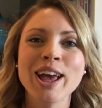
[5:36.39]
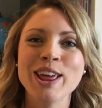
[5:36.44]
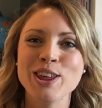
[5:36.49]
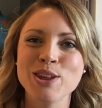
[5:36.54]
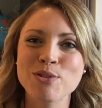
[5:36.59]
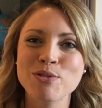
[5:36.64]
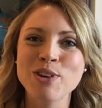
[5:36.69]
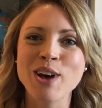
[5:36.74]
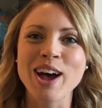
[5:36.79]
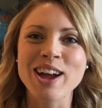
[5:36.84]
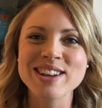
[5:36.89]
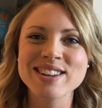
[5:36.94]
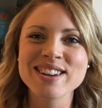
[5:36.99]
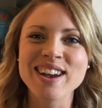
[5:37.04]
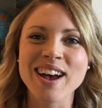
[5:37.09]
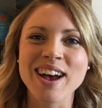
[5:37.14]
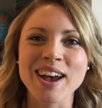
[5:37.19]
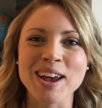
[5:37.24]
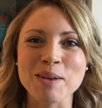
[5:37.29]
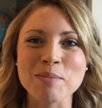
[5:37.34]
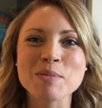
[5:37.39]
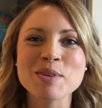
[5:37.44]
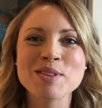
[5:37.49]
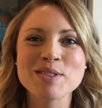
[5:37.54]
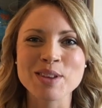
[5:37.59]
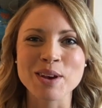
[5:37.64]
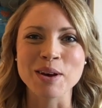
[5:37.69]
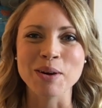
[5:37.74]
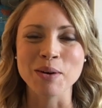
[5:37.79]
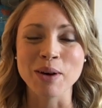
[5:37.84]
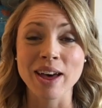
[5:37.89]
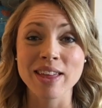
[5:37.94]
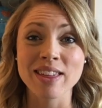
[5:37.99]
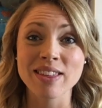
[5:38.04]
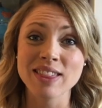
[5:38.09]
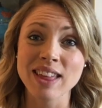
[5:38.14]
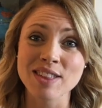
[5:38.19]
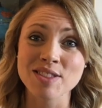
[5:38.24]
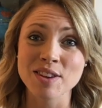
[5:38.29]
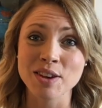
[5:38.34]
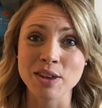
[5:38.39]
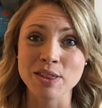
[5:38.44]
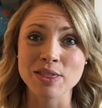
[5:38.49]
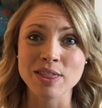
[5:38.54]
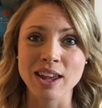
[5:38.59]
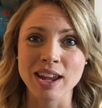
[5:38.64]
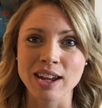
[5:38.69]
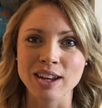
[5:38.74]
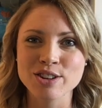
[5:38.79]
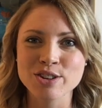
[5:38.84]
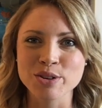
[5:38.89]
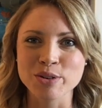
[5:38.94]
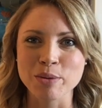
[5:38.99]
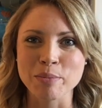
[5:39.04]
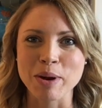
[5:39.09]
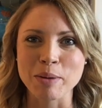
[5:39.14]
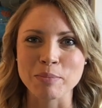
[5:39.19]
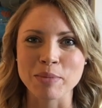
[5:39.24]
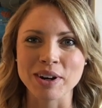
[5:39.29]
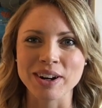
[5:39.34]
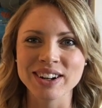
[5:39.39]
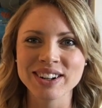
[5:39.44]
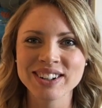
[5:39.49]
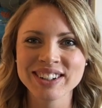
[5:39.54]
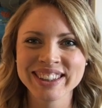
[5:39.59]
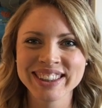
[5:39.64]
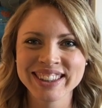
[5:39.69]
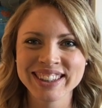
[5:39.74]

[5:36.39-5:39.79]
You've got time. So I think that's a good thing to remember.